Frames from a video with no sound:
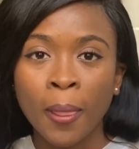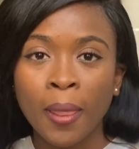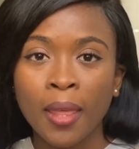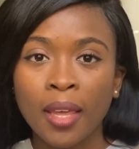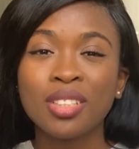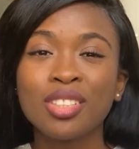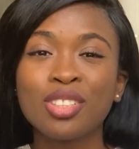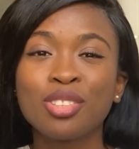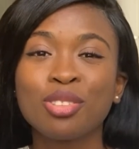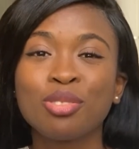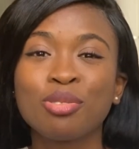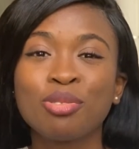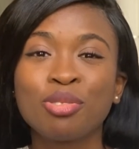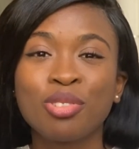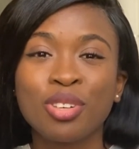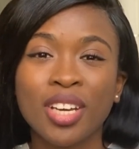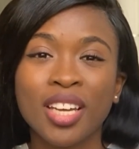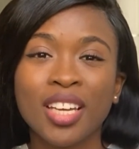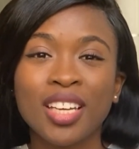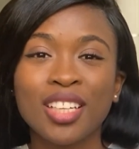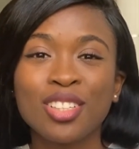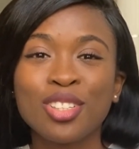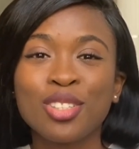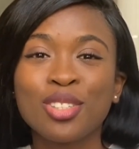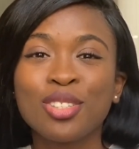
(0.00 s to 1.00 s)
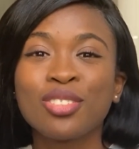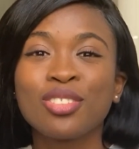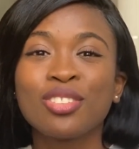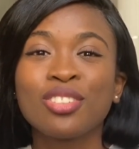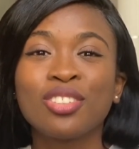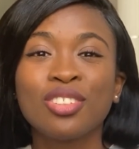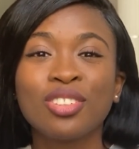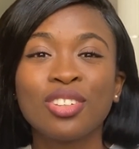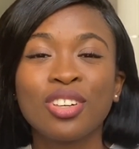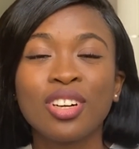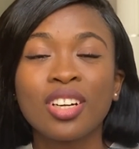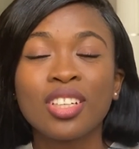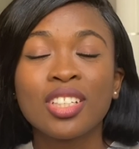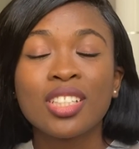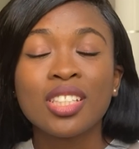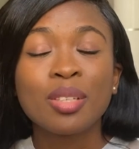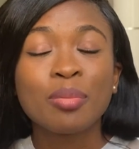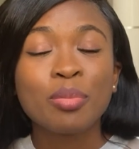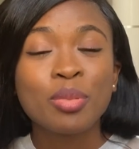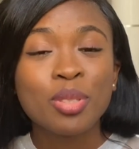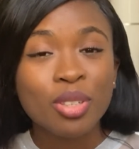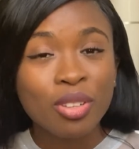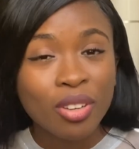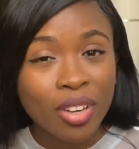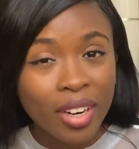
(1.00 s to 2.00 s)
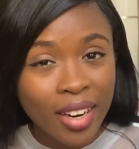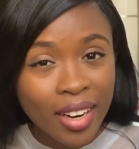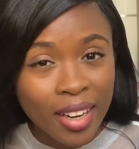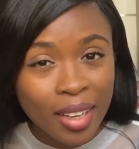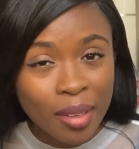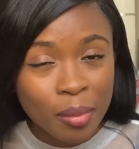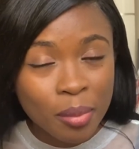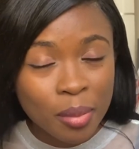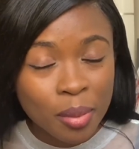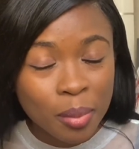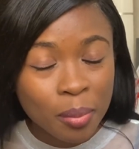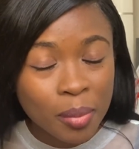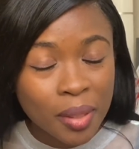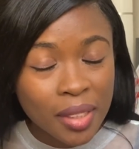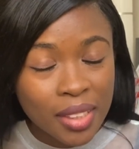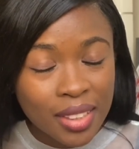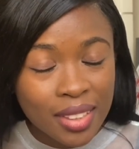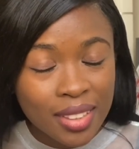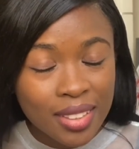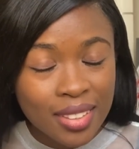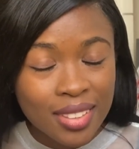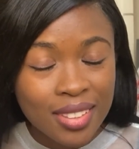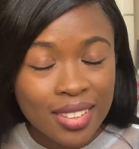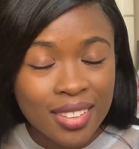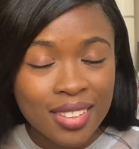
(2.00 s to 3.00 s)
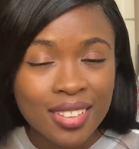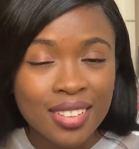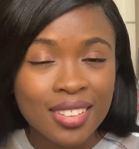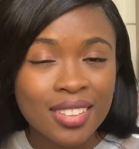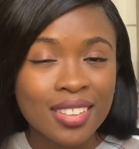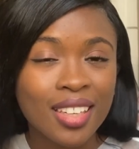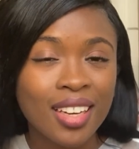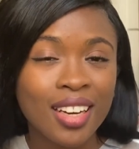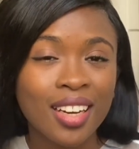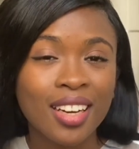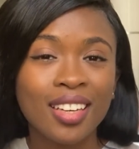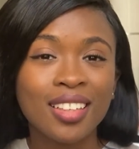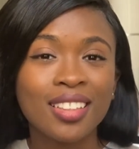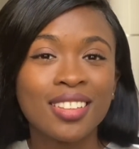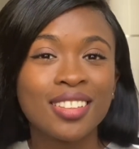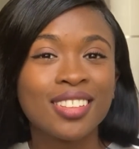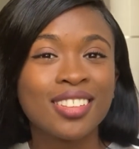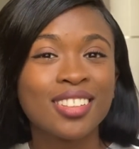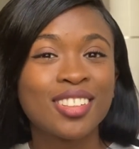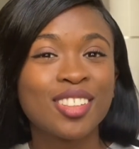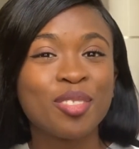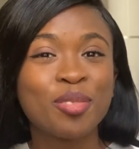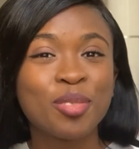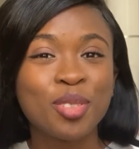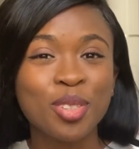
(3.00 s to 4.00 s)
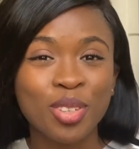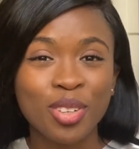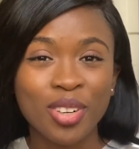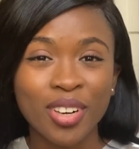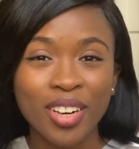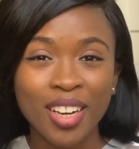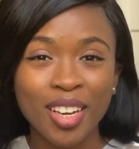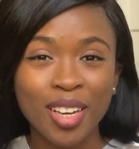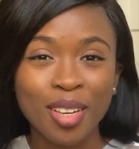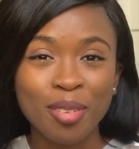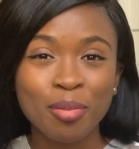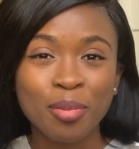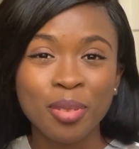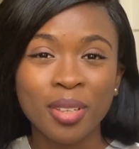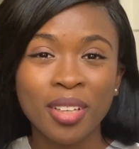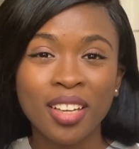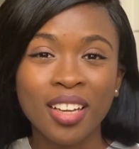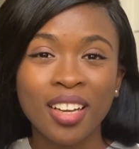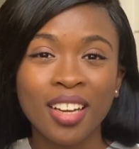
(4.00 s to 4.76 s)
Please don't forget to subscribe. Please, guys, subscribe.